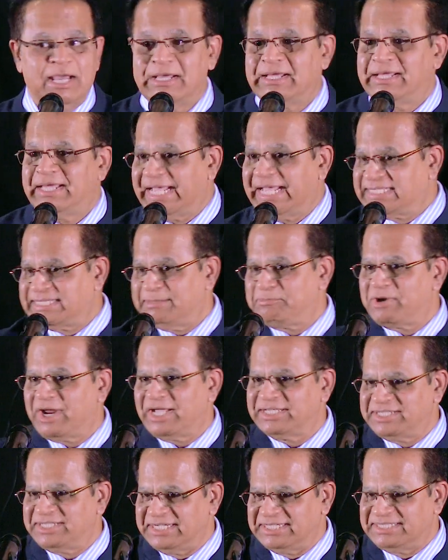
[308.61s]
uh, except
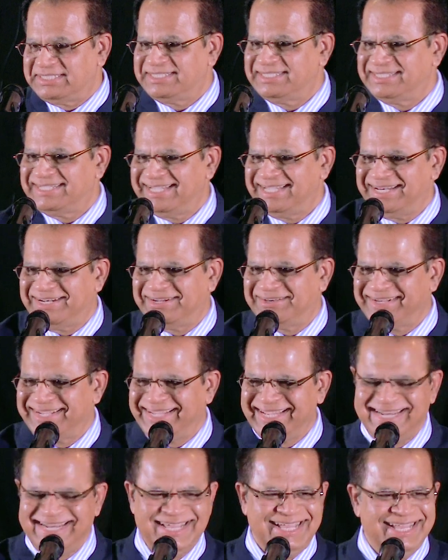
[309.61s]
Rajesh, you know,
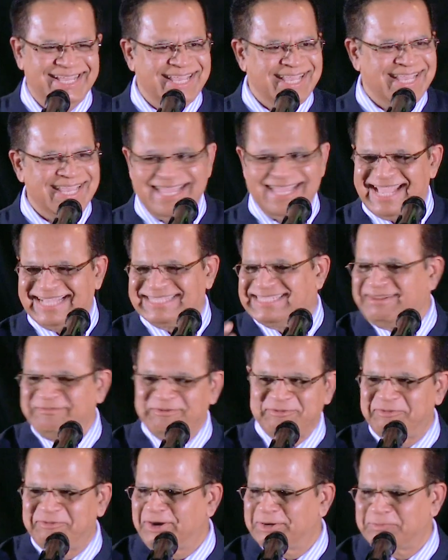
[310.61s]
he, he, has
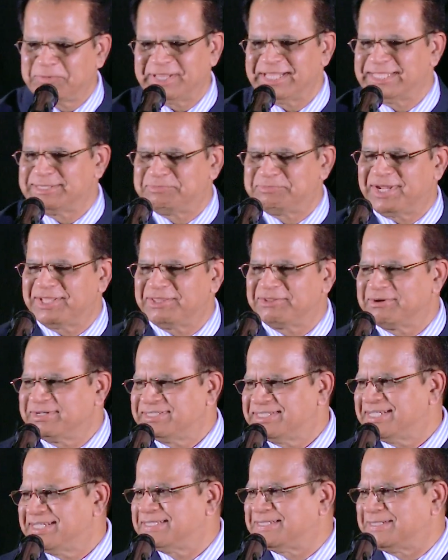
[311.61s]
never fought with his brother or
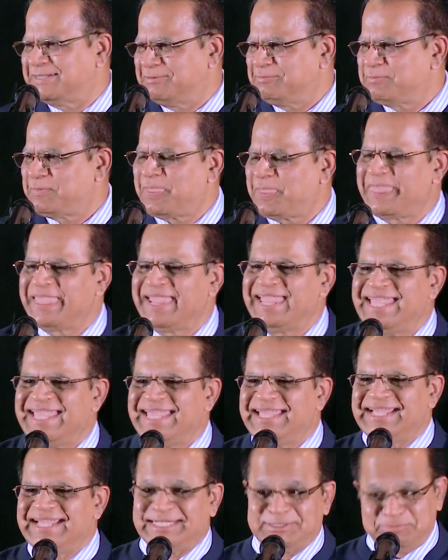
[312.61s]
sister.
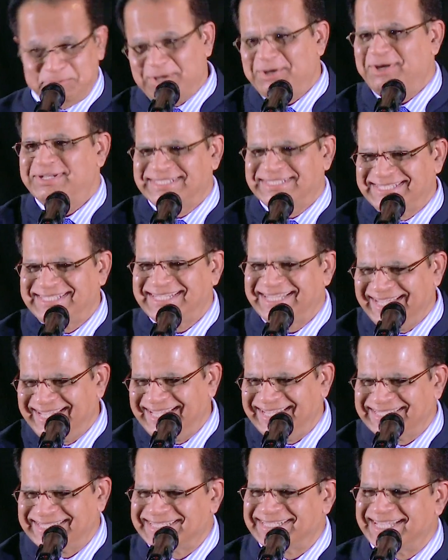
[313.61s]
It's because
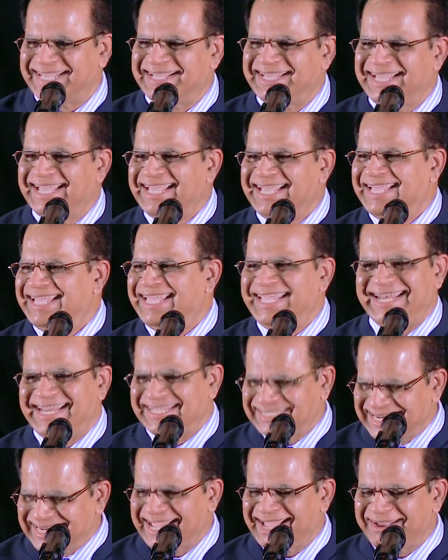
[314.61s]
he's, uh, he
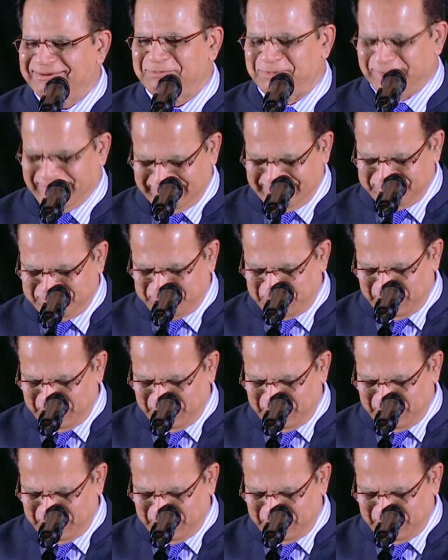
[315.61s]
doesn't have one.